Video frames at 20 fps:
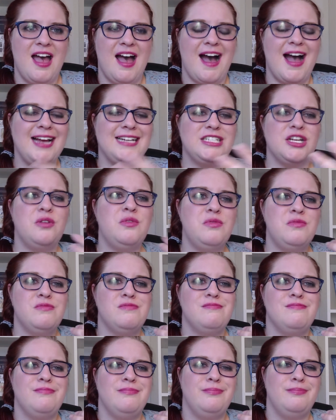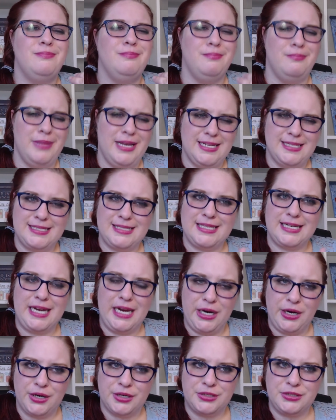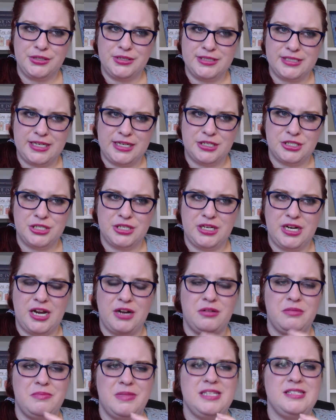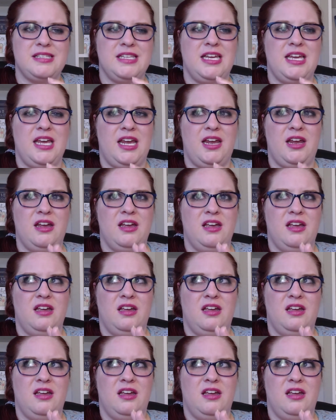I don't miss the characterization. I don't miss the